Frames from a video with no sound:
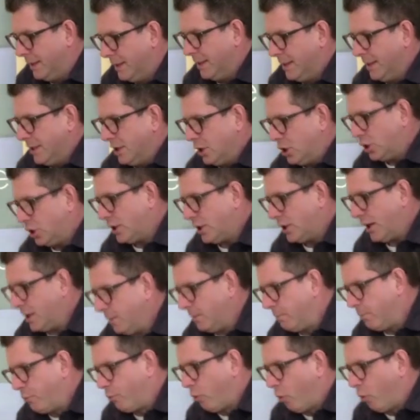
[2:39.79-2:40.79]
shed
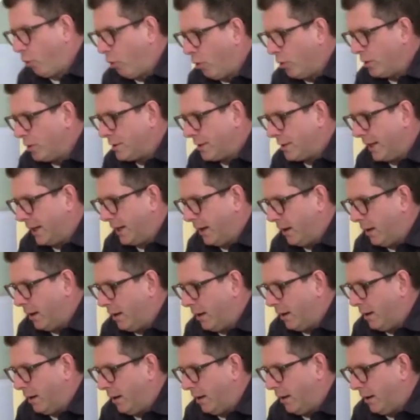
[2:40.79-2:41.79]
abroad in our
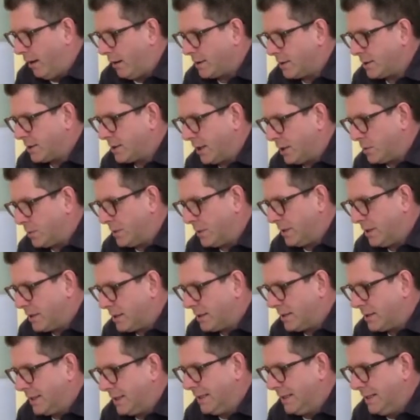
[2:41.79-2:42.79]
hearts as we
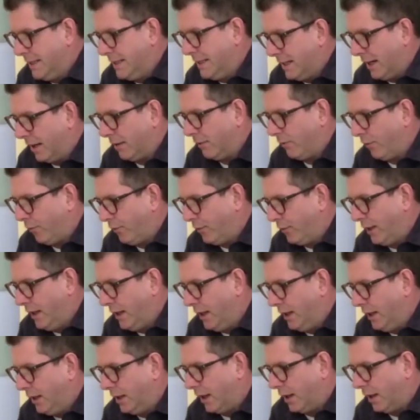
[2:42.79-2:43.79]
see and
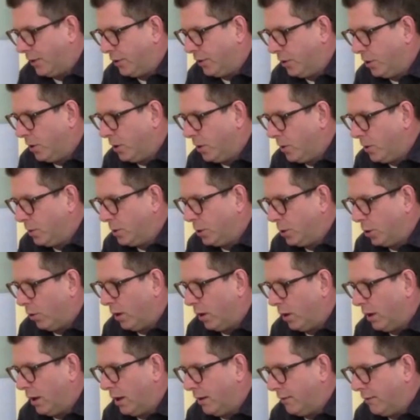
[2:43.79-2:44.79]
feel and know your
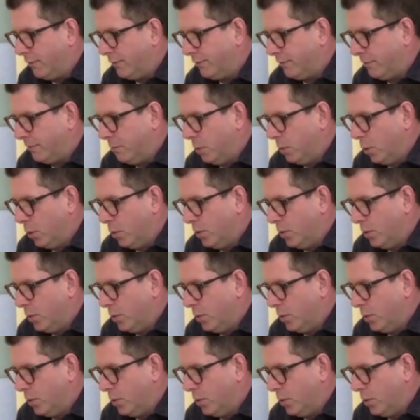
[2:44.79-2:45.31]
love more.